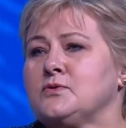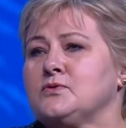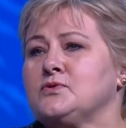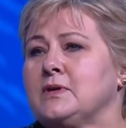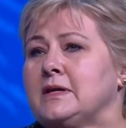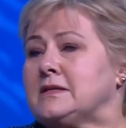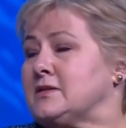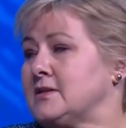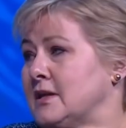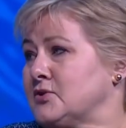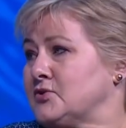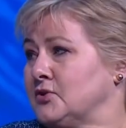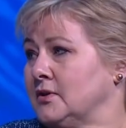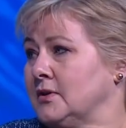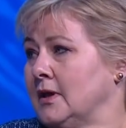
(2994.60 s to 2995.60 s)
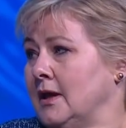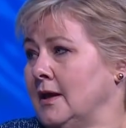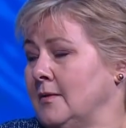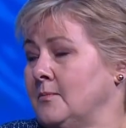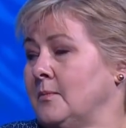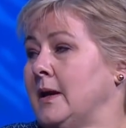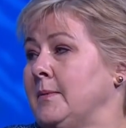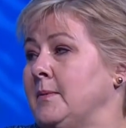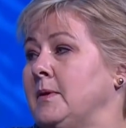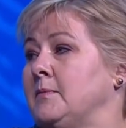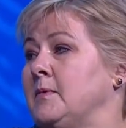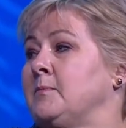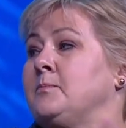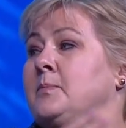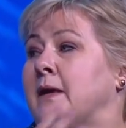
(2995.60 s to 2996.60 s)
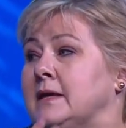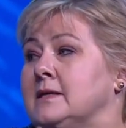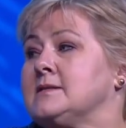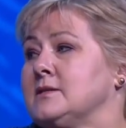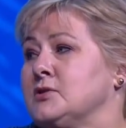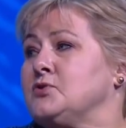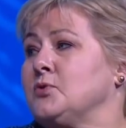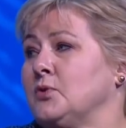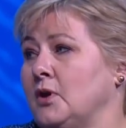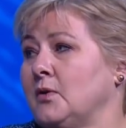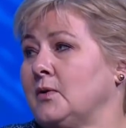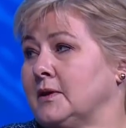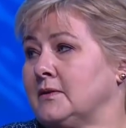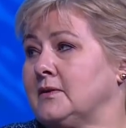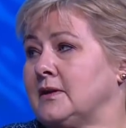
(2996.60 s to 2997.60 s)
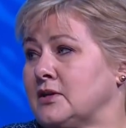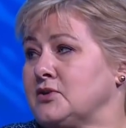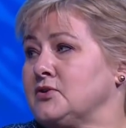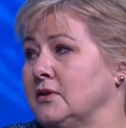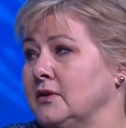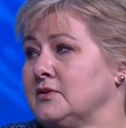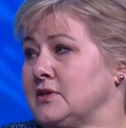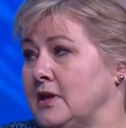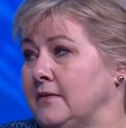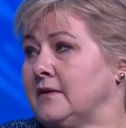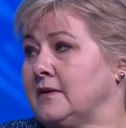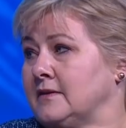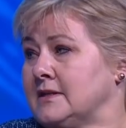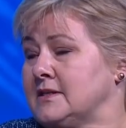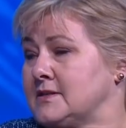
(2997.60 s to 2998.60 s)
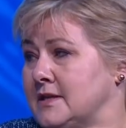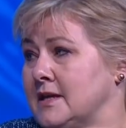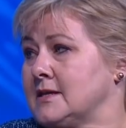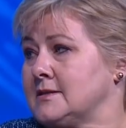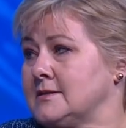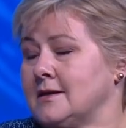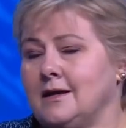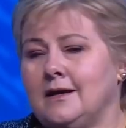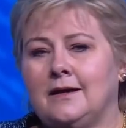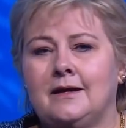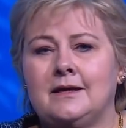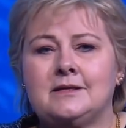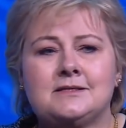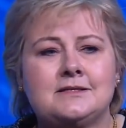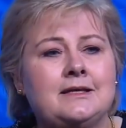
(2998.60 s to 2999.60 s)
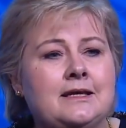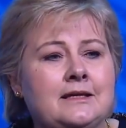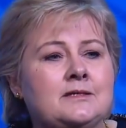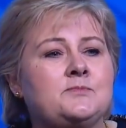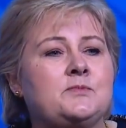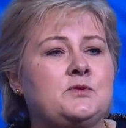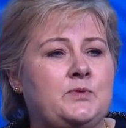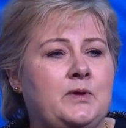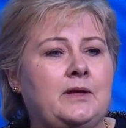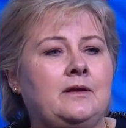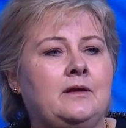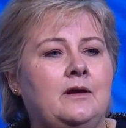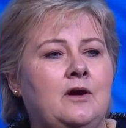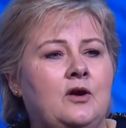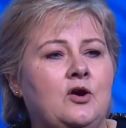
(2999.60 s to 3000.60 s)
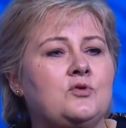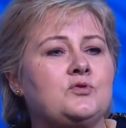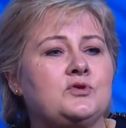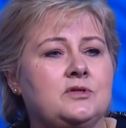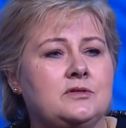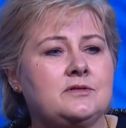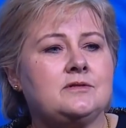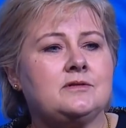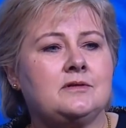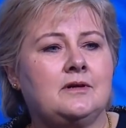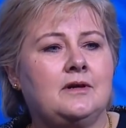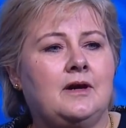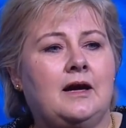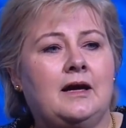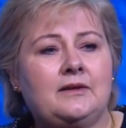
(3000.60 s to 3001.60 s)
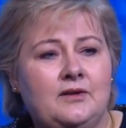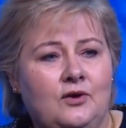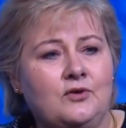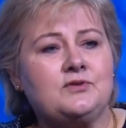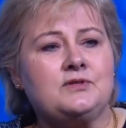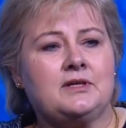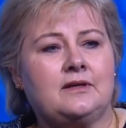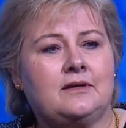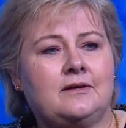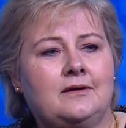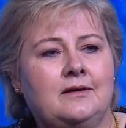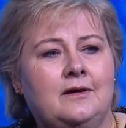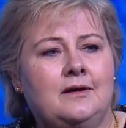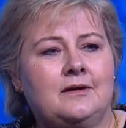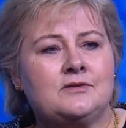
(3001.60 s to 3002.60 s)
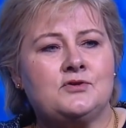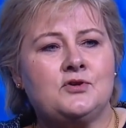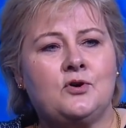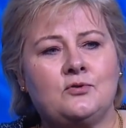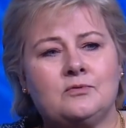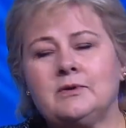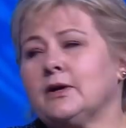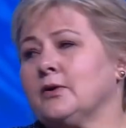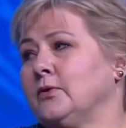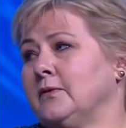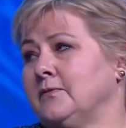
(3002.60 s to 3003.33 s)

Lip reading: also international, maybe the biggest issue on our international agenda these days, mm-hmm. is linked between oceans and the Arctic. So a good